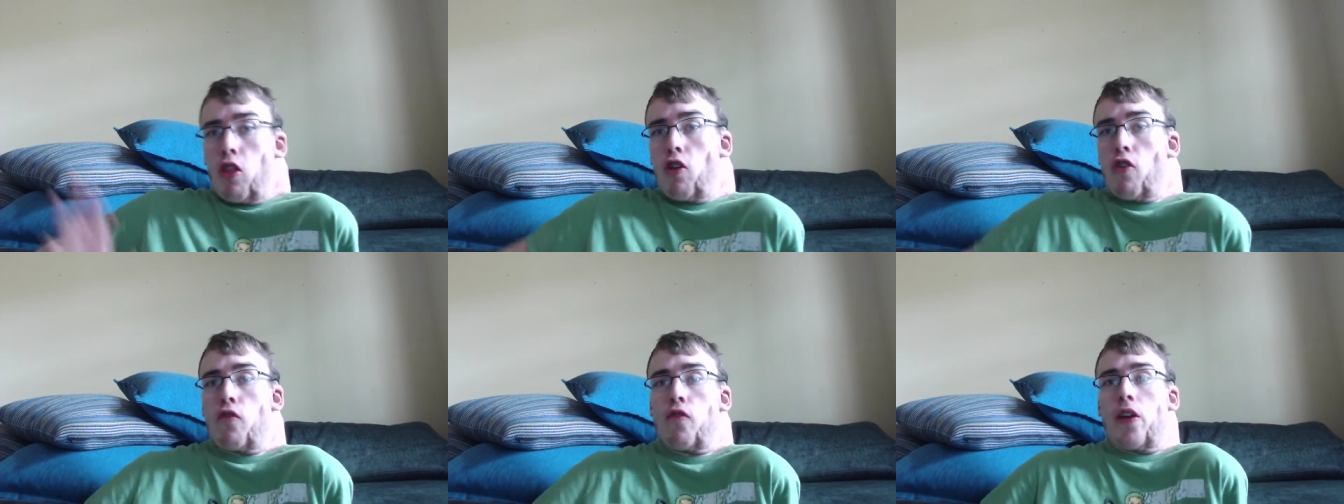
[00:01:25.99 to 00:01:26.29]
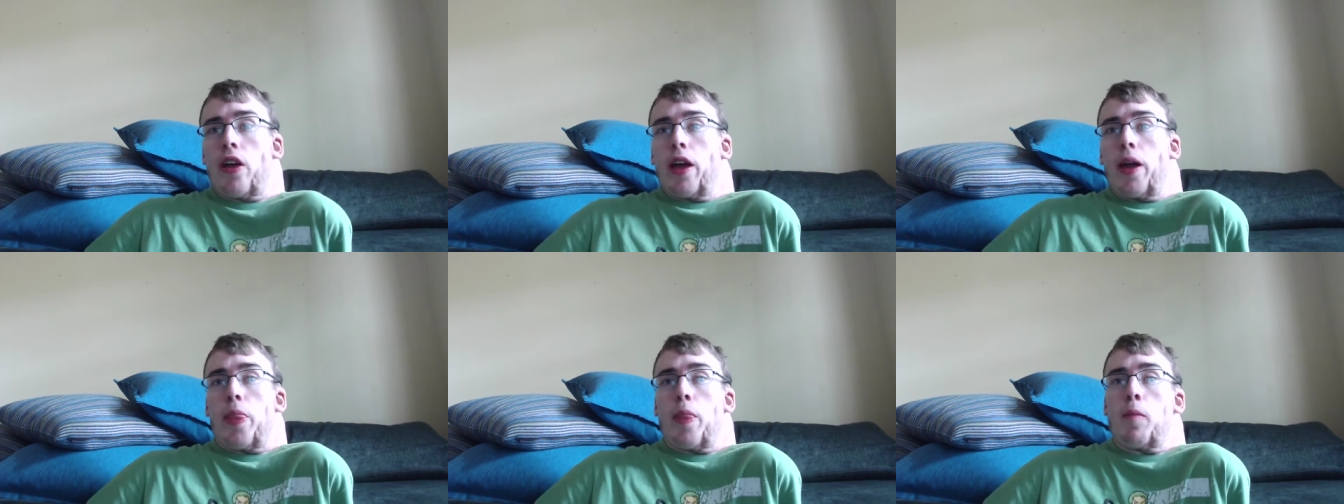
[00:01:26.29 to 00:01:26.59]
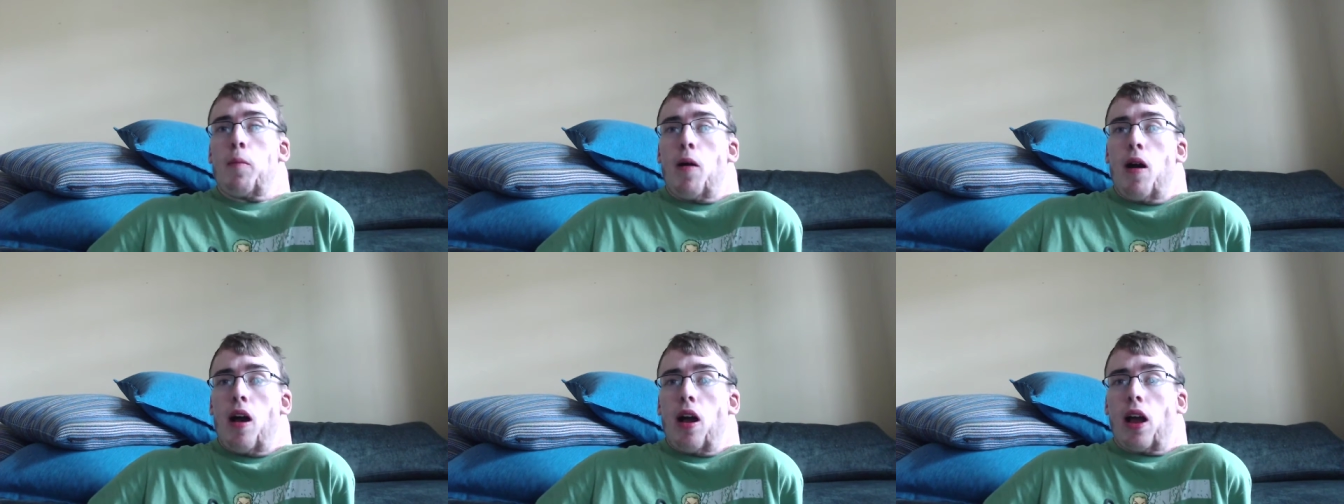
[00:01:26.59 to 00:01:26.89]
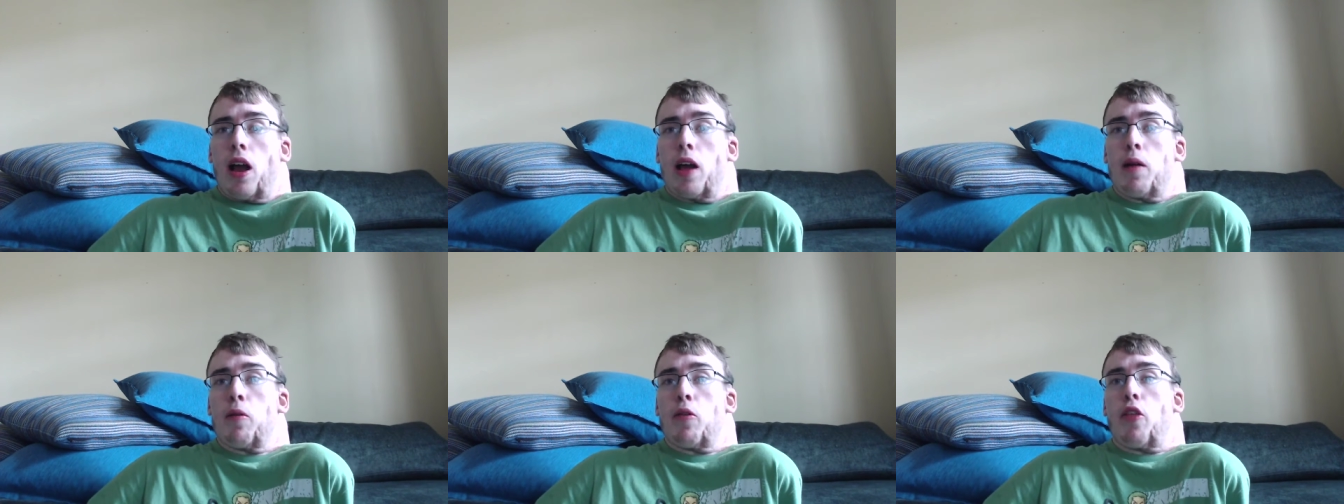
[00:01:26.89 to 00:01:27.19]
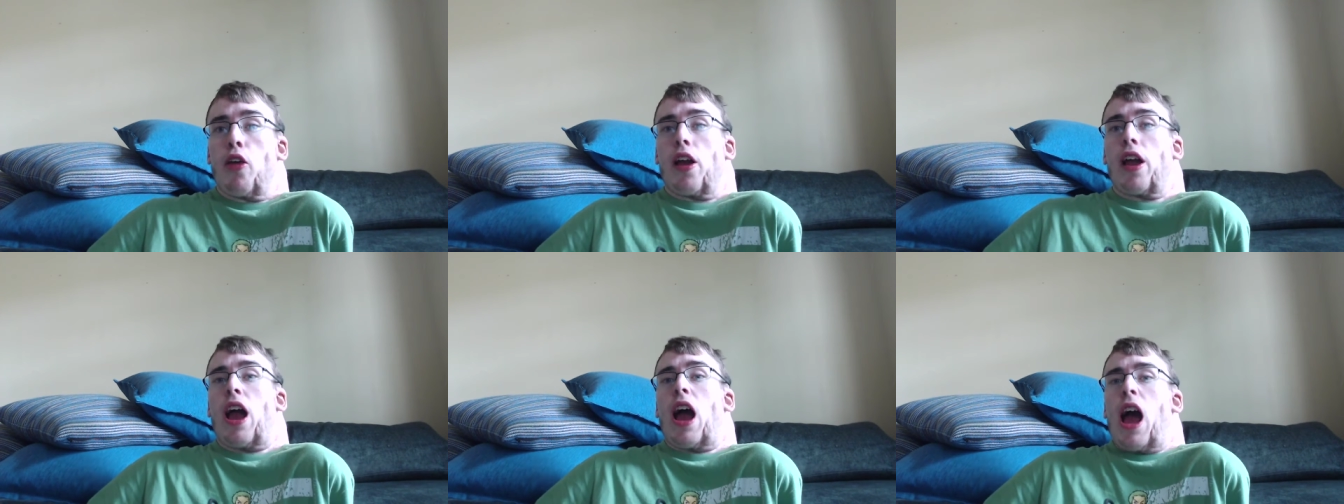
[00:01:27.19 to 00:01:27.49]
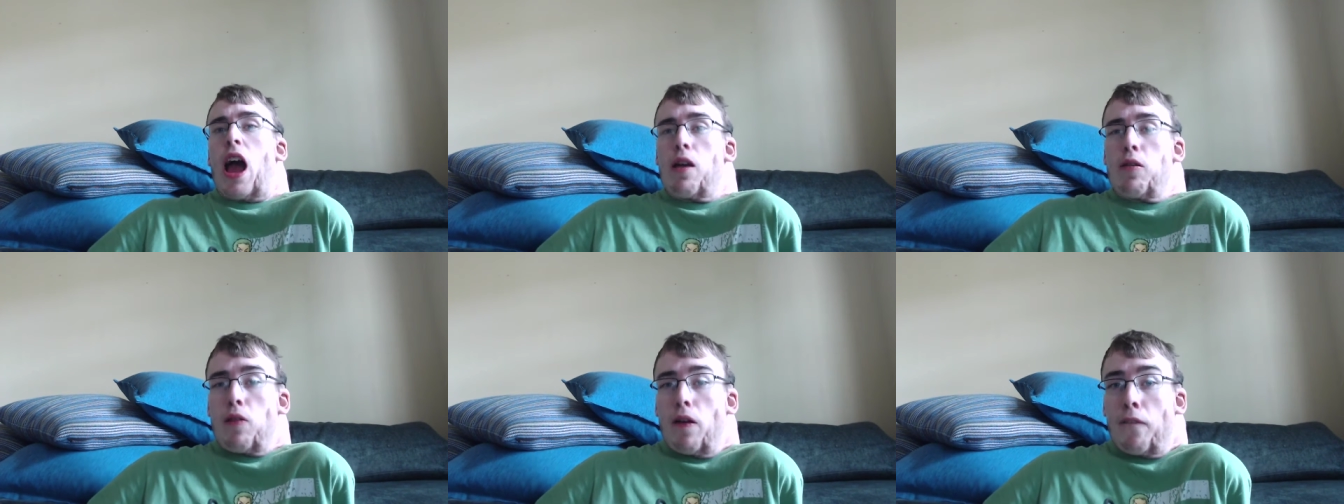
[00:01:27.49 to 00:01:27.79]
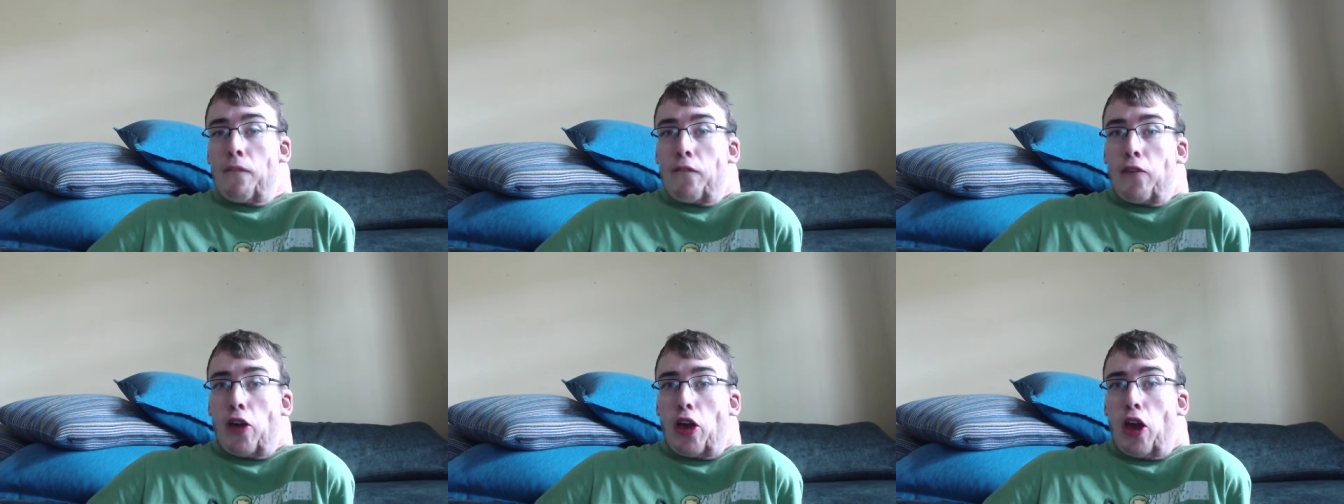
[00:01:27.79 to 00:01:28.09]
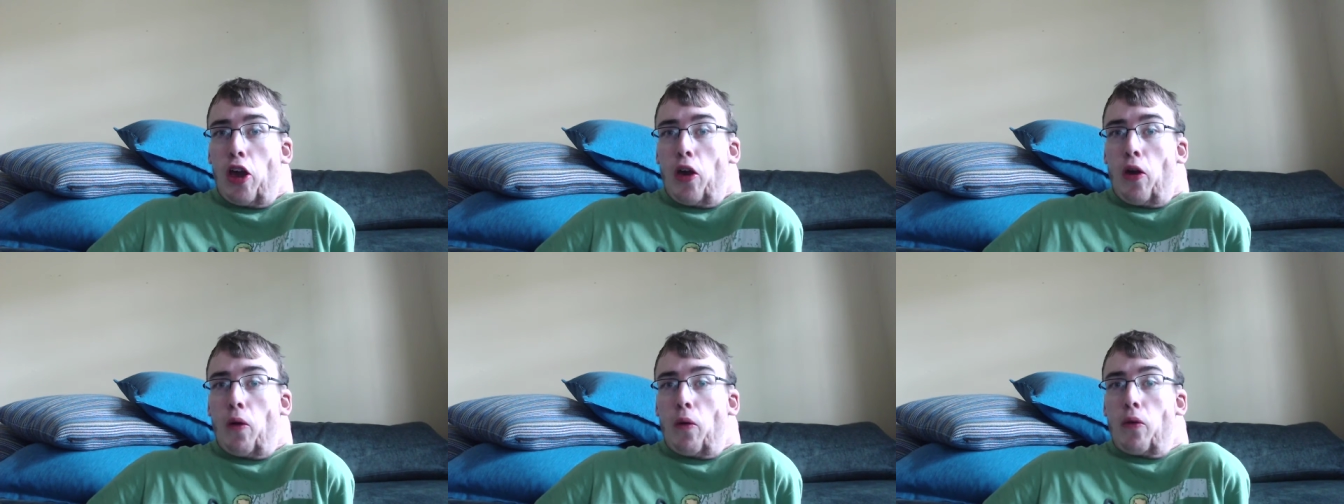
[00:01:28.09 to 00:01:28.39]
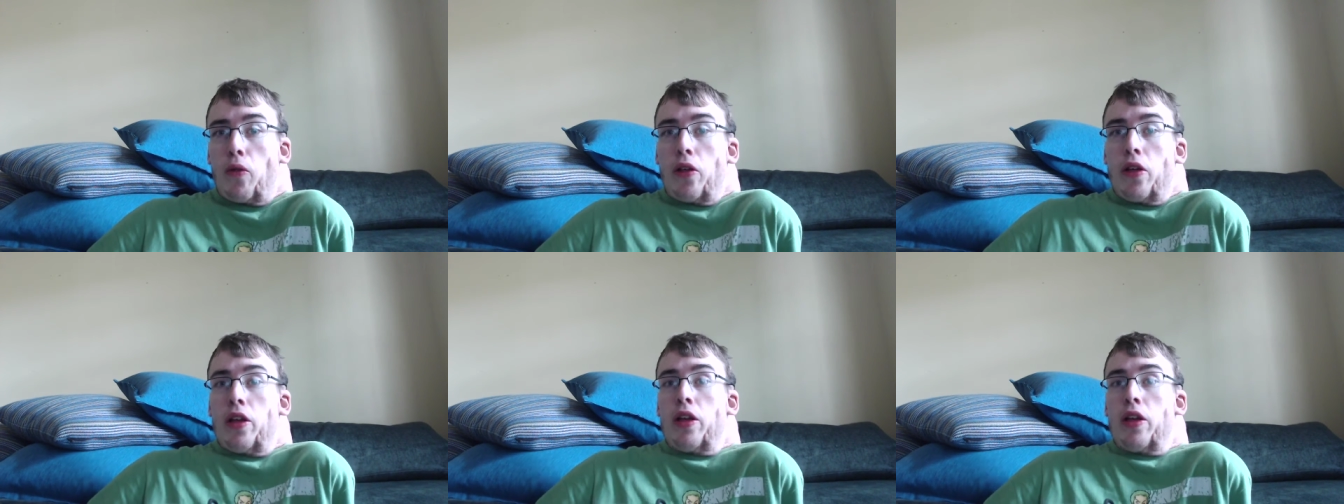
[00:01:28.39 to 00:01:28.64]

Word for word: Luffy in the manga. He was like, I refuse.